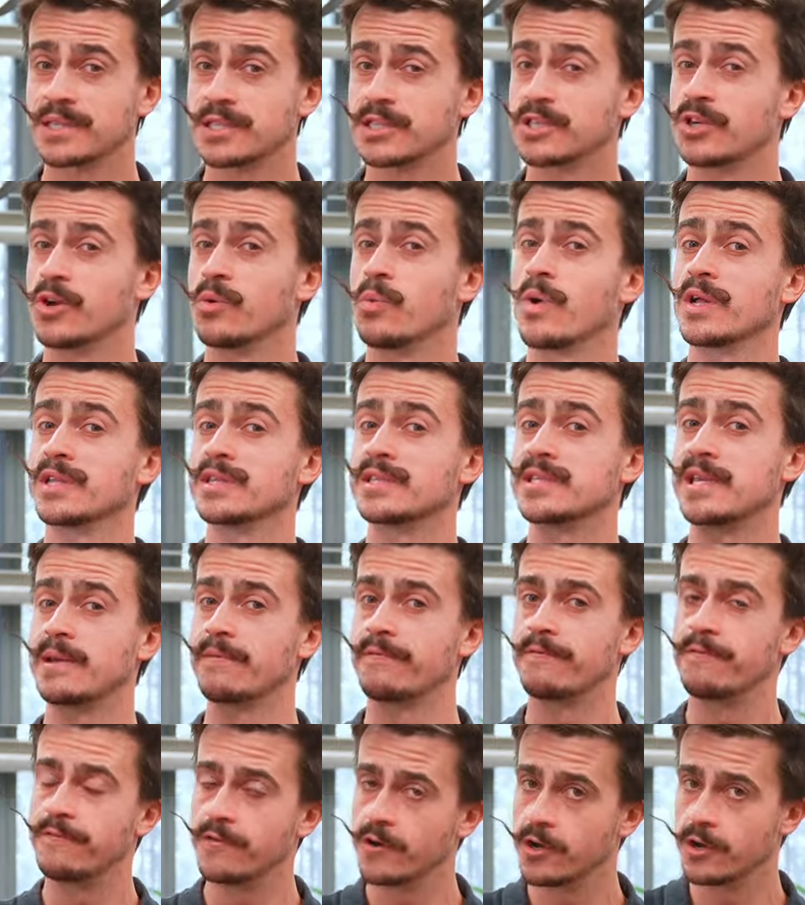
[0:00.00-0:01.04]
to go one step
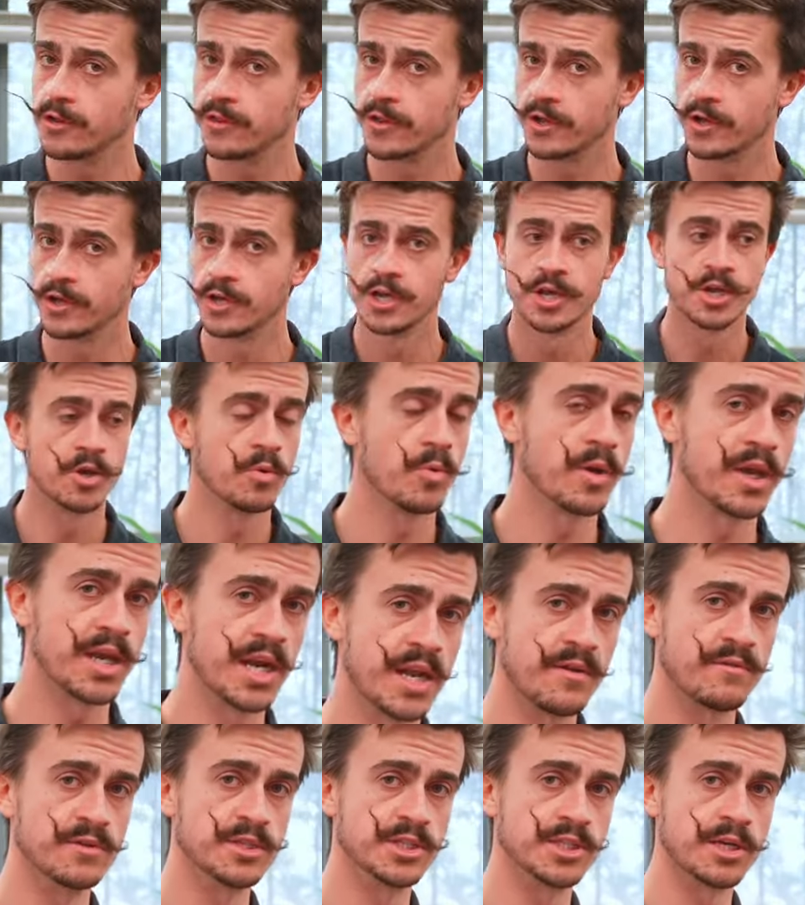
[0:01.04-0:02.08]
further, we can
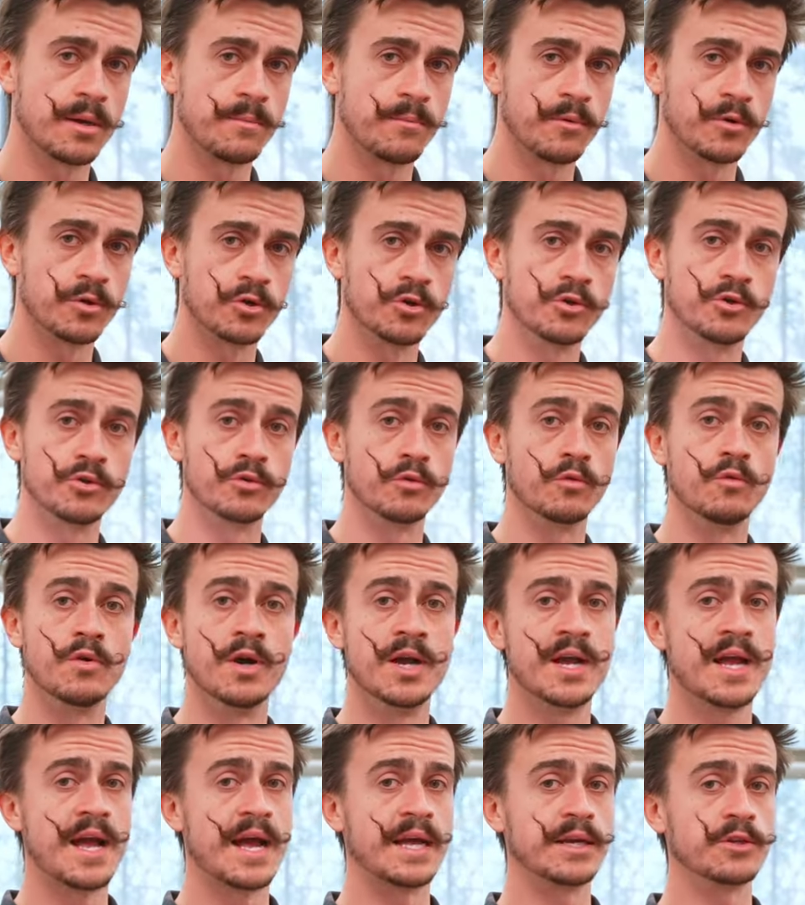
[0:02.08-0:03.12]
even jump on Google
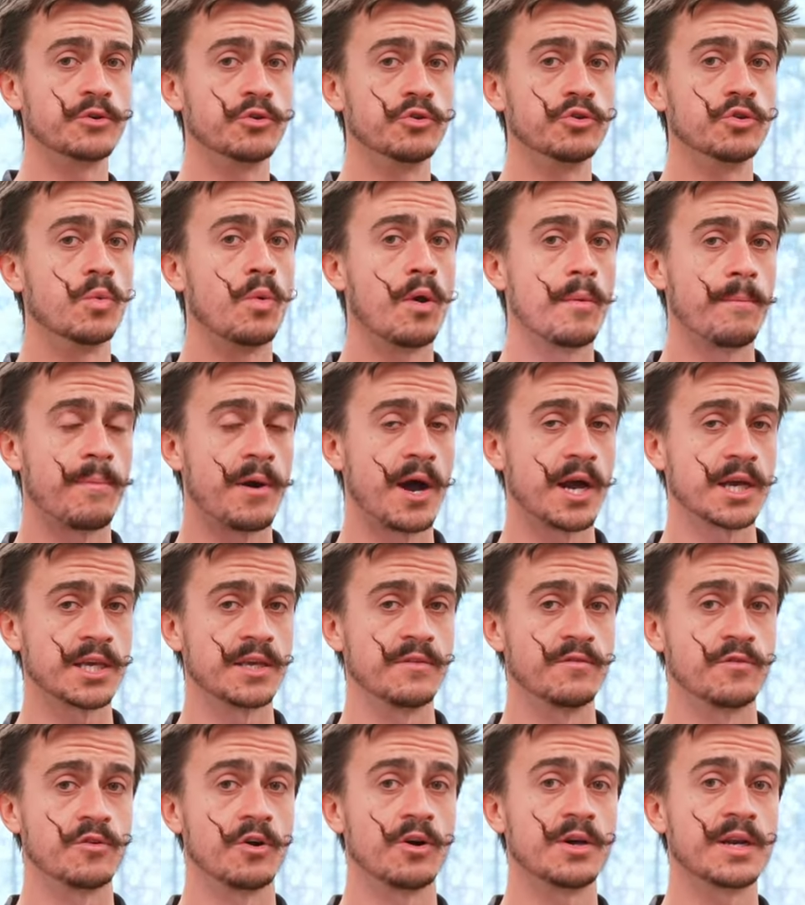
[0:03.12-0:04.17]
and Google what bike
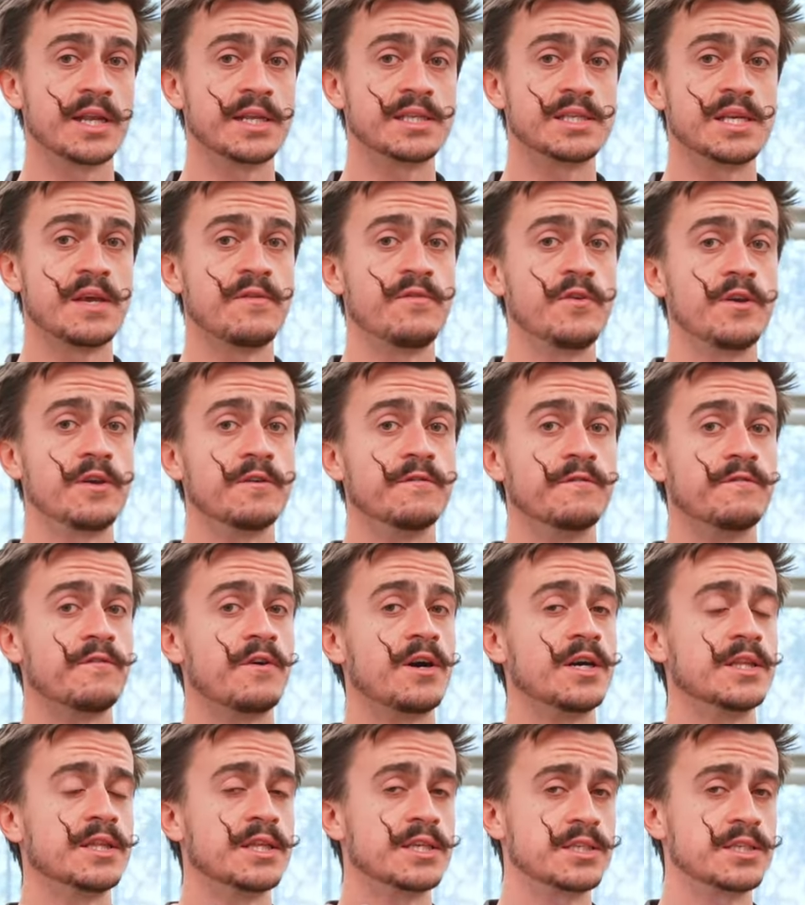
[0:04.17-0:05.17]
you've got and see if you can find the